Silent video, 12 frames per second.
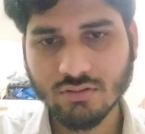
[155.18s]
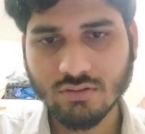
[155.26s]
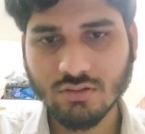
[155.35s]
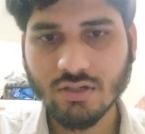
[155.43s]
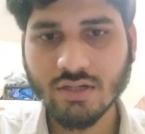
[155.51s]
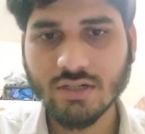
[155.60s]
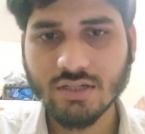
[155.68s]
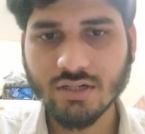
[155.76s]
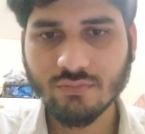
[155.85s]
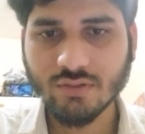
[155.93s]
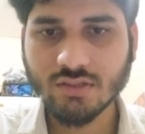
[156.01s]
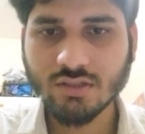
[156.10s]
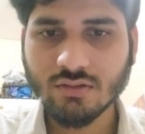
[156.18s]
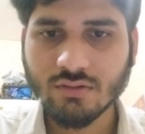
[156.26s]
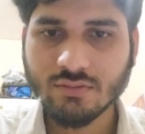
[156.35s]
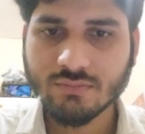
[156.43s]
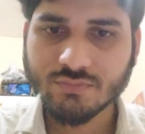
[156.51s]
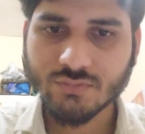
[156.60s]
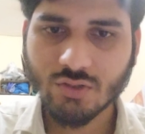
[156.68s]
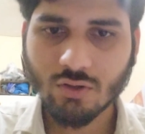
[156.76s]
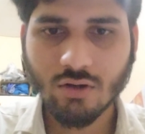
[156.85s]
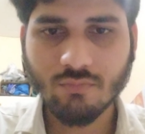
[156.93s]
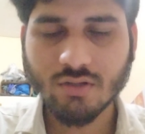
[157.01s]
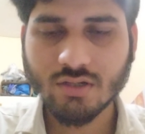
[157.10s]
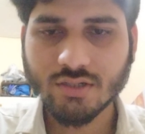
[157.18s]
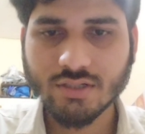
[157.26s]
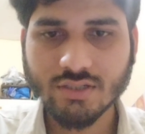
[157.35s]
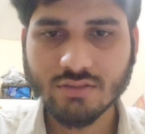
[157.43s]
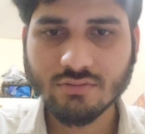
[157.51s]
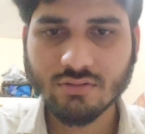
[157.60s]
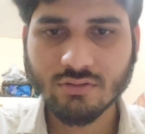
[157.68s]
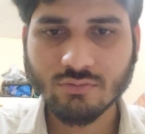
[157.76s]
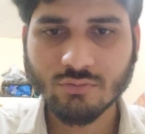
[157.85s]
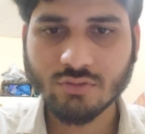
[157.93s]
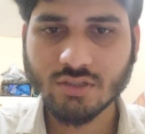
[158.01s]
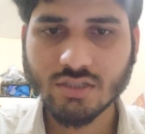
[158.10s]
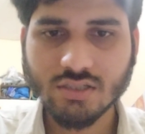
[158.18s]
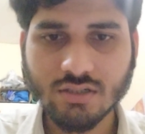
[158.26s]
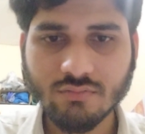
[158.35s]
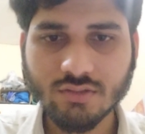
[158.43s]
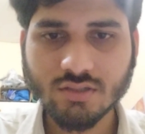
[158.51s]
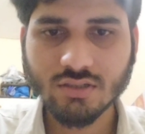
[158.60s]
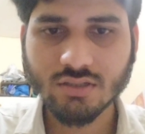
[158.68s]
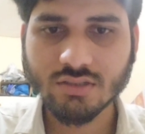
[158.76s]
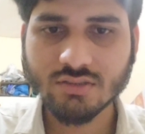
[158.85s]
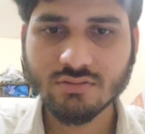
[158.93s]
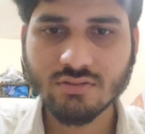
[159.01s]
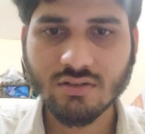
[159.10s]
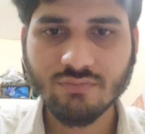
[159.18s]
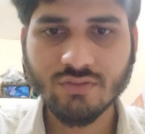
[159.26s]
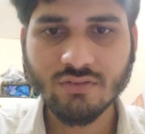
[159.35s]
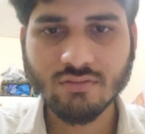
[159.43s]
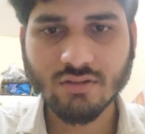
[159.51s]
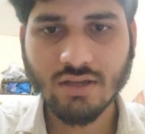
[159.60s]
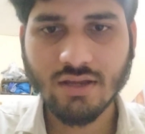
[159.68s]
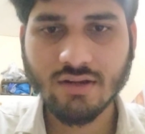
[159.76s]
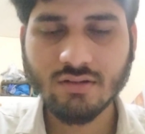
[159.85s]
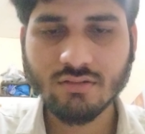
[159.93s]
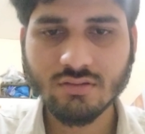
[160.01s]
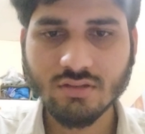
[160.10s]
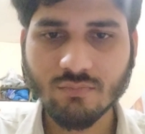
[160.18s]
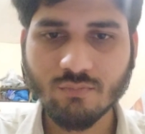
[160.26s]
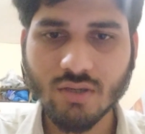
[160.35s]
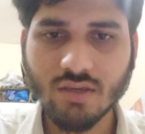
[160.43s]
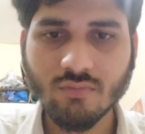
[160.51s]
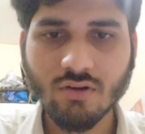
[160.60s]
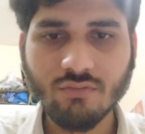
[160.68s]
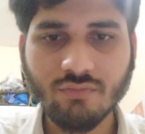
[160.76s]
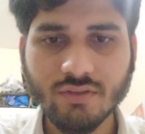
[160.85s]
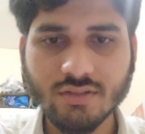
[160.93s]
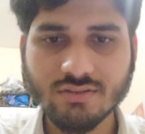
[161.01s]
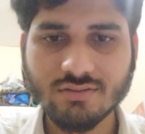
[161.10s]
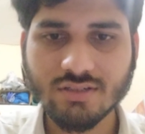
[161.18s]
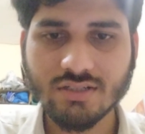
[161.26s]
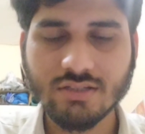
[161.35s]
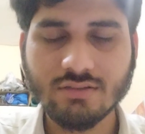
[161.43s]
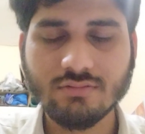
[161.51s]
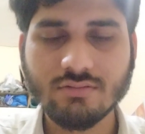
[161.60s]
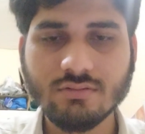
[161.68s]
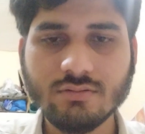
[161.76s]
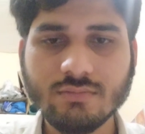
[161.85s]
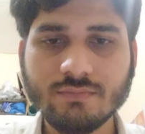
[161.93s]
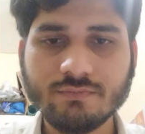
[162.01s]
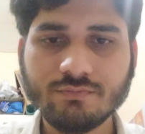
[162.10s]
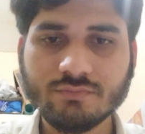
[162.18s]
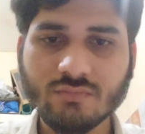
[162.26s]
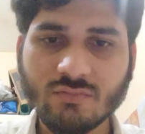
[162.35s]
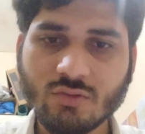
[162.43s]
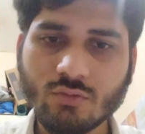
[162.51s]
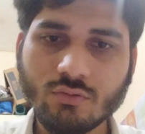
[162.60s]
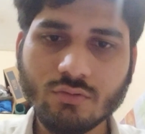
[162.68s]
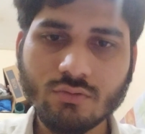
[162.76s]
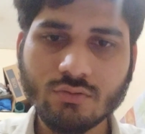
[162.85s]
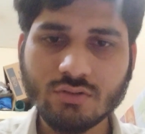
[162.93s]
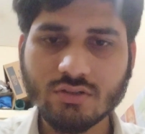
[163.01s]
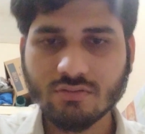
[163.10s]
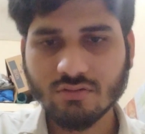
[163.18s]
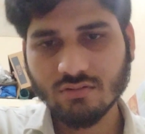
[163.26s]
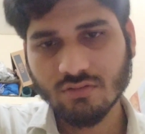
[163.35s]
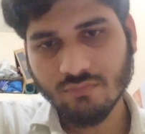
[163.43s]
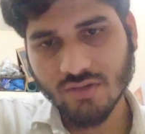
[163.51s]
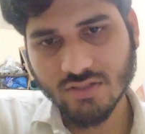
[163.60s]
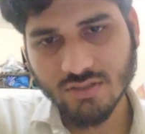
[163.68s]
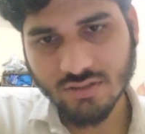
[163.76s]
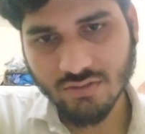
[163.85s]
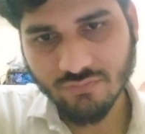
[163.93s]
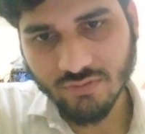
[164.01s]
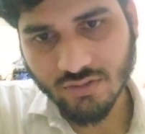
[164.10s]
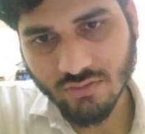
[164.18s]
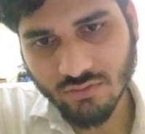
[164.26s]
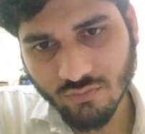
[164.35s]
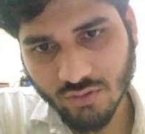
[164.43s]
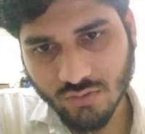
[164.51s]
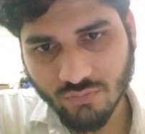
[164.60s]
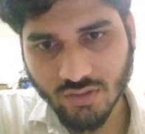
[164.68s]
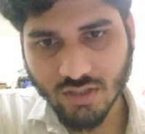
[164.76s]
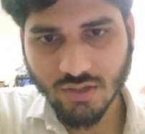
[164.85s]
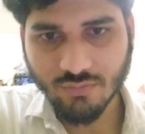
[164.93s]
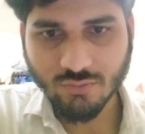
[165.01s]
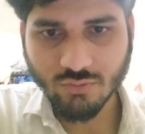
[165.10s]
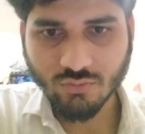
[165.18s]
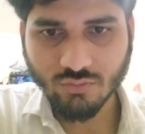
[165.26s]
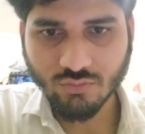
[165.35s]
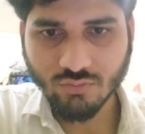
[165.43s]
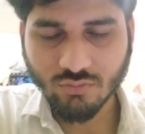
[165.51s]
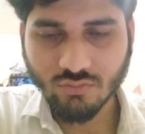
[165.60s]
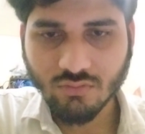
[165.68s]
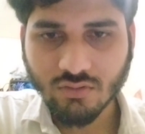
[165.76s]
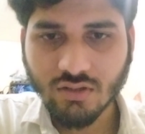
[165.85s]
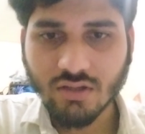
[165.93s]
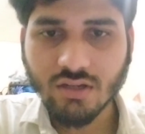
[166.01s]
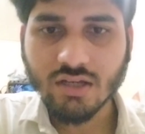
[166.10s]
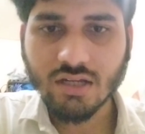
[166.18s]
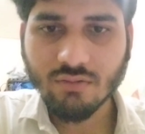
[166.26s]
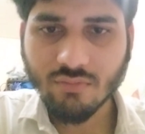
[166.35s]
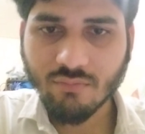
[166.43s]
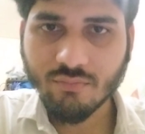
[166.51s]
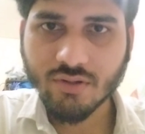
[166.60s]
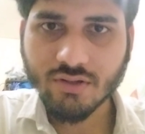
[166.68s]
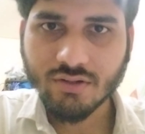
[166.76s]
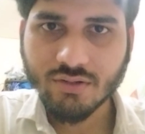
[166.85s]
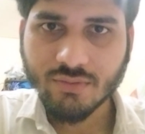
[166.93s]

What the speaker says: related with normal. It is associated with earth surface and the beam of incidence. So this is the major difference what we have to remember